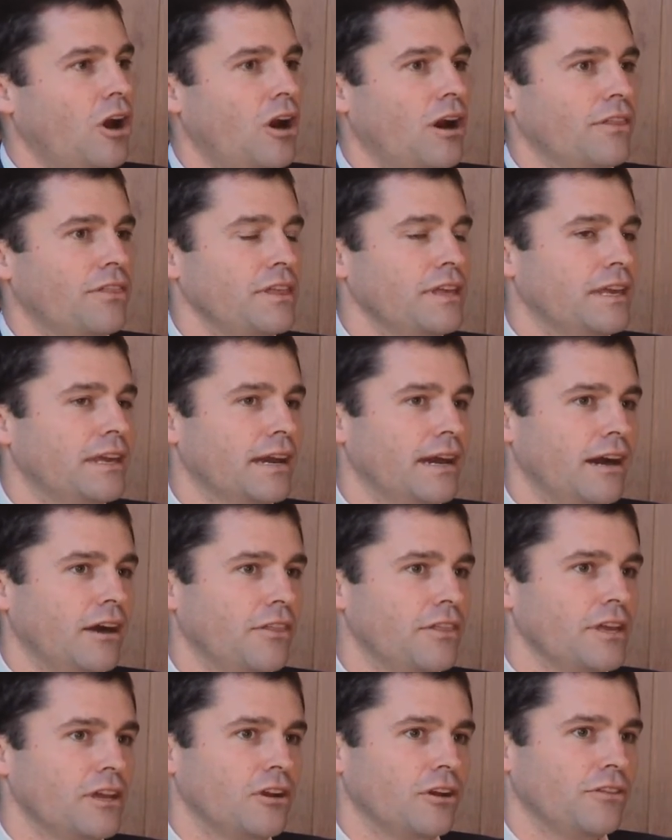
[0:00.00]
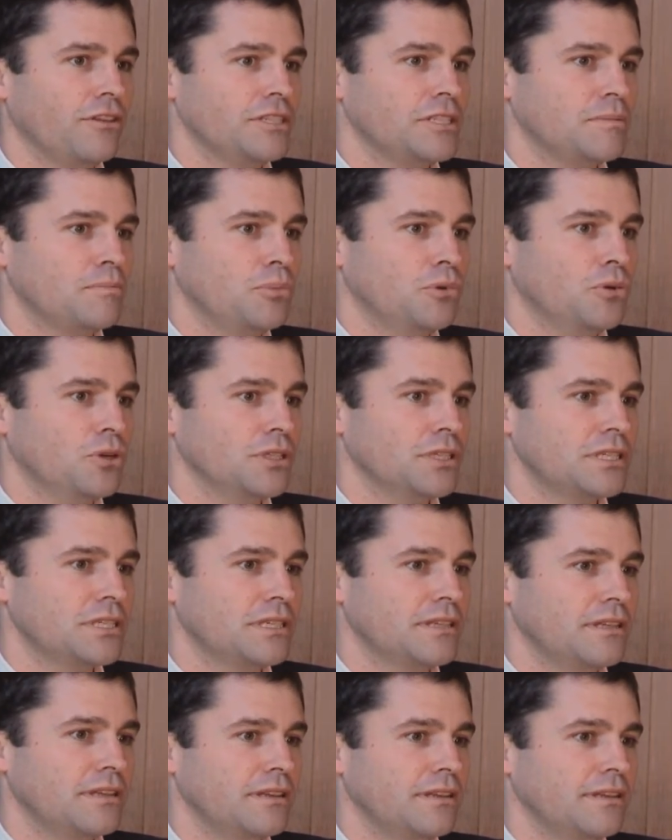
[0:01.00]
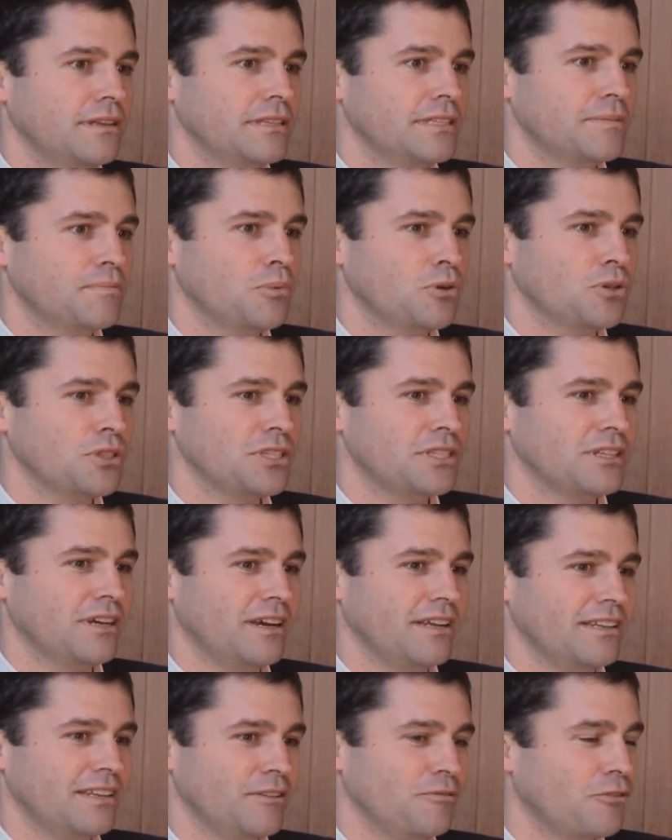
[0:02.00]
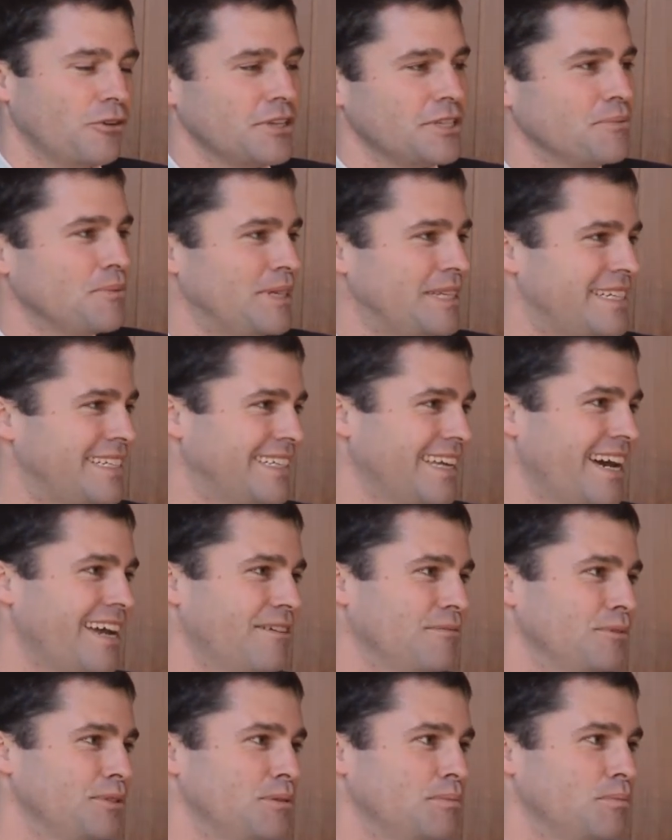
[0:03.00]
Oh, I think on the sports side, the reason we started with